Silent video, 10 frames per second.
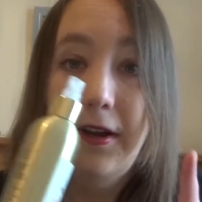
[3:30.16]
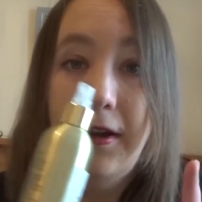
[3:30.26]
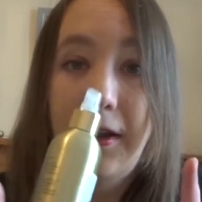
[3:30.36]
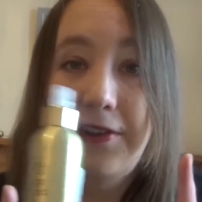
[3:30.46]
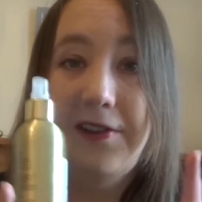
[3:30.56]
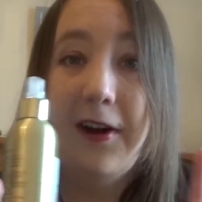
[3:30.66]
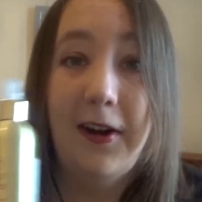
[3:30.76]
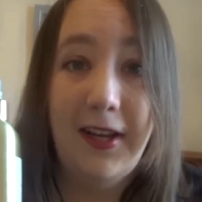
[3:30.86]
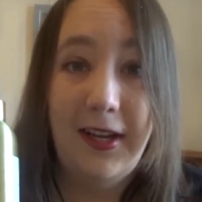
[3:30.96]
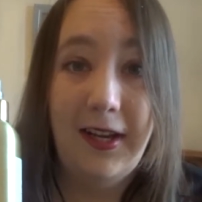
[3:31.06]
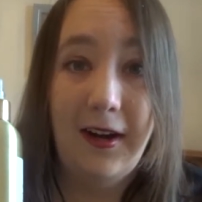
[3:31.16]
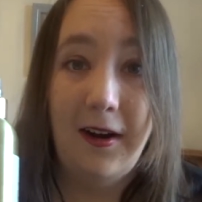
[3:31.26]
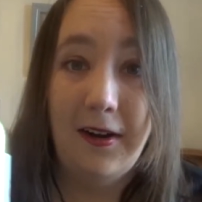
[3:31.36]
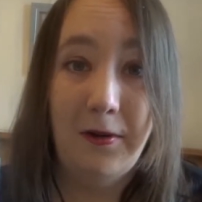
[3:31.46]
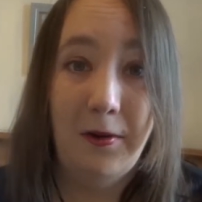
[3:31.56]
a tiny
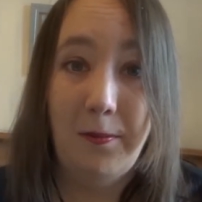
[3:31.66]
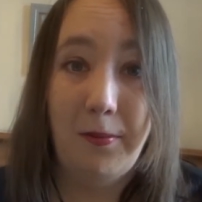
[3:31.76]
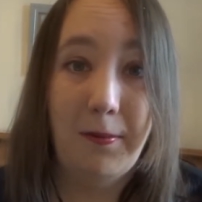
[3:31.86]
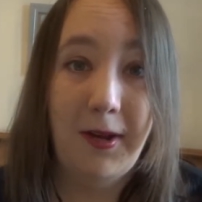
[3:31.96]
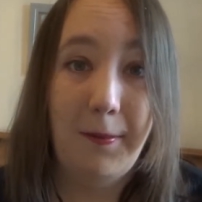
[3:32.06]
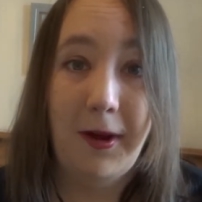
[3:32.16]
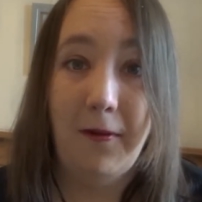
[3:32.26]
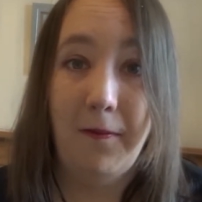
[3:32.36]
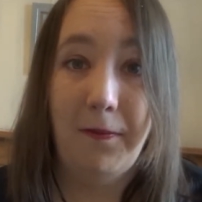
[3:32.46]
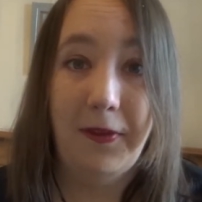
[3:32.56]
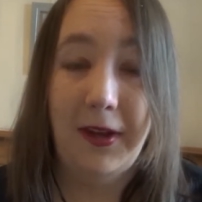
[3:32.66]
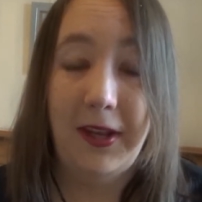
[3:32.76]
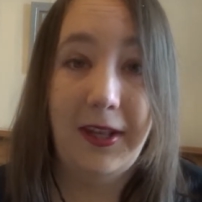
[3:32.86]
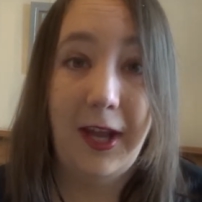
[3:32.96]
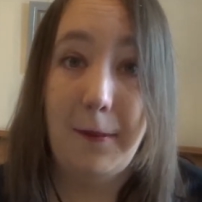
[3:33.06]
aisle, probably about
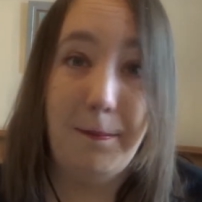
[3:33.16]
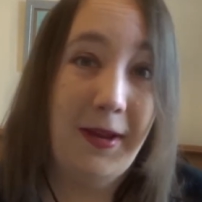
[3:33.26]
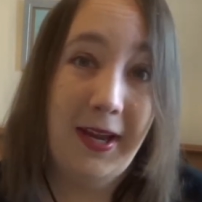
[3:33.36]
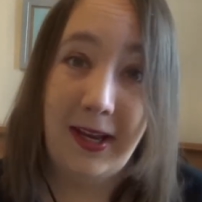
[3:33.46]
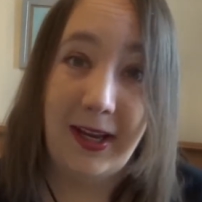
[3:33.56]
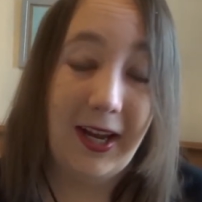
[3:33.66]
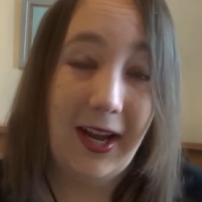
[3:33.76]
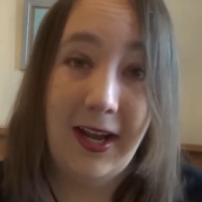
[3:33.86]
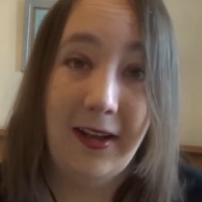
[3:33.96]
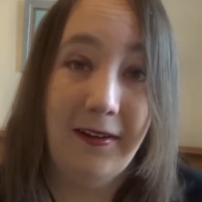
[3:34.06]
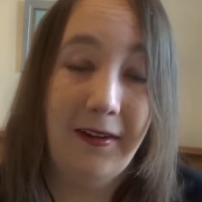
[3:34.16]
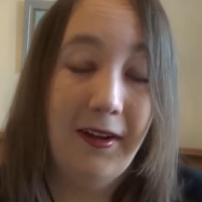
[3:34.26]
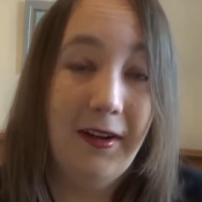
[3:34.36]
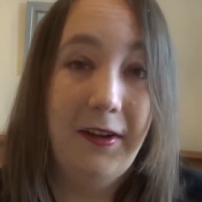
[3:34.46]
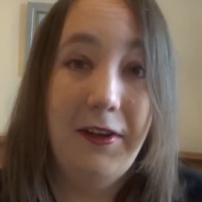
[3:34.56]
like that big, and
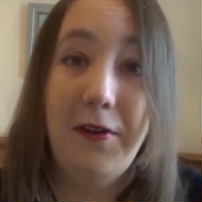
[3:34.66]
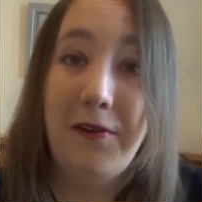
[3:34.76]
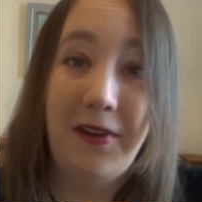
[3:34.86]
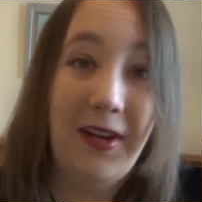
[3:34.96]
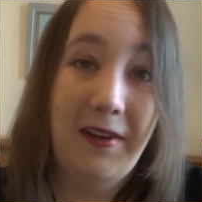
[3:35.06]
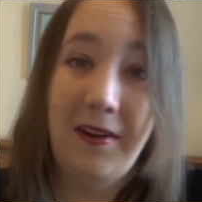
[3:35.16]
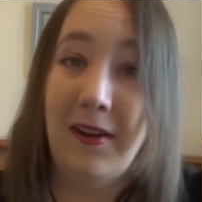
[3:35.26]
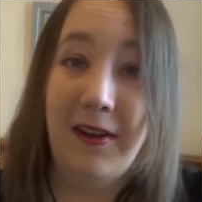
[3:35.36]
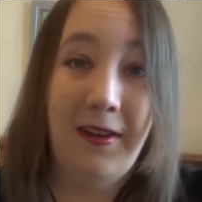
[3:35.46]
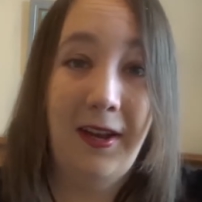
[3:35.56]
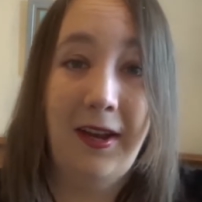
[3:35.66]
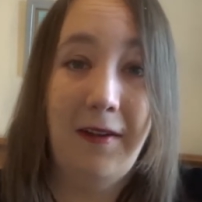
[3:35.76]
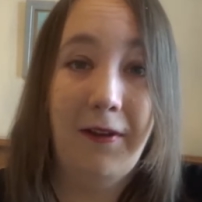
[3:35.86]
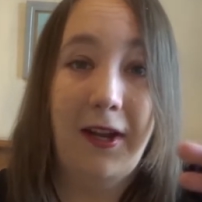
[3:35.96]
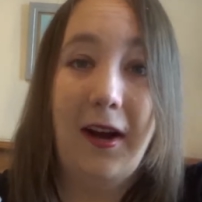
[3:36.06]
usually they
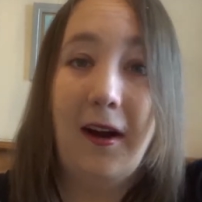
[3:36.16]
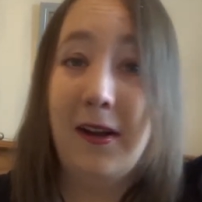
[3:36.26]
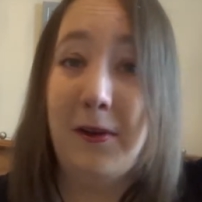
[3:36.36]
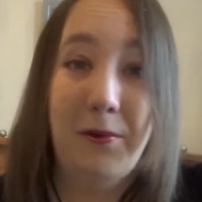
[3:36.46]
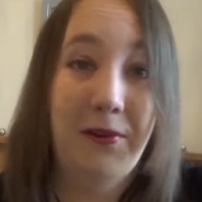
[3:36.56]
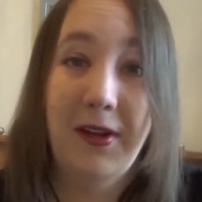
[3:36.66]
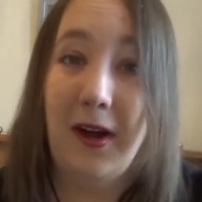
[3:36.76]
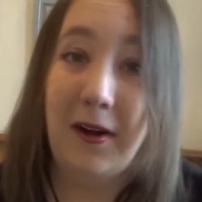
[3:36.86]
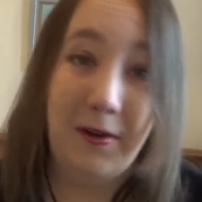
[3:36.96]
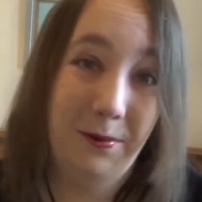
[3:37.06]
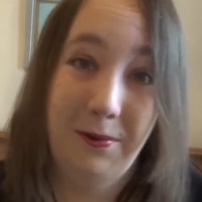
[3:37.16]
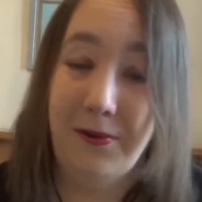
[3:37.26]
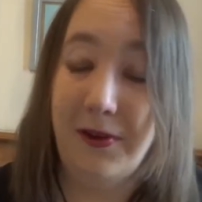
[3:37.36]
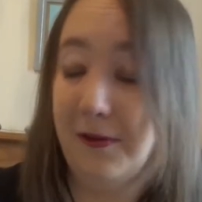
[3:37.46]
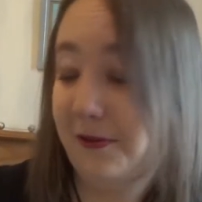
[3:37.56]
have like aisles and
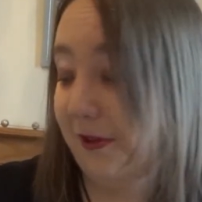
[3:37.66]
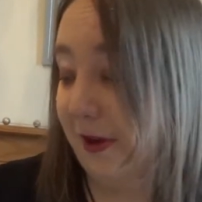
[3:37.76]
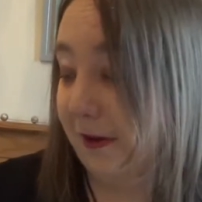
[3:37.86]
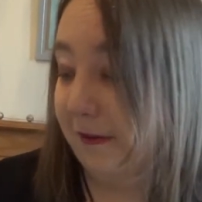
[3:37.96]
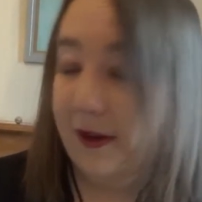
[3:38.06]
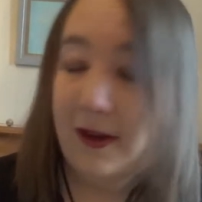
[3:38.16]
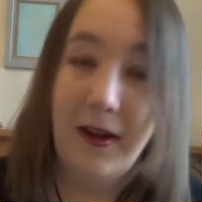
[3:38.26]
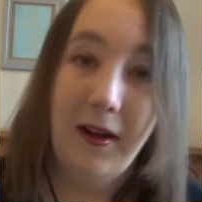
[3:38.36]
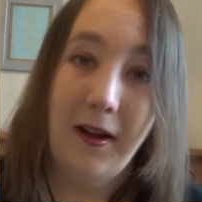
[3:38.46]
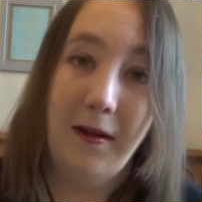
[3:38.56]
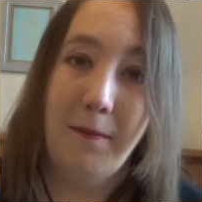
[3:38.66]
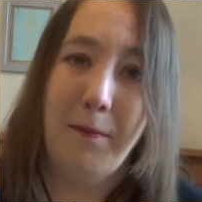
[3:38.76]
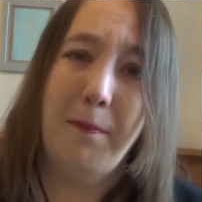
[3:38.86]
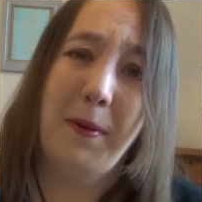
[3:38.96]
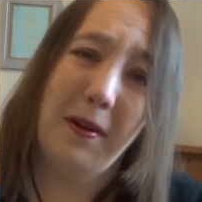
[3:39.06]
aisles of stuff,
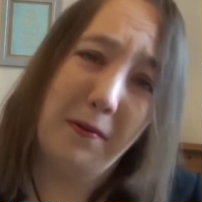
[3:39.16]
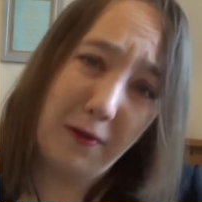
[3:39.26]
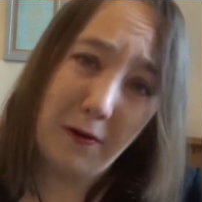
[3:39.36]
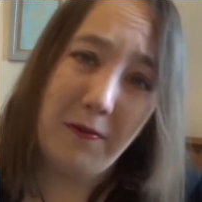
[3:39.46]
but for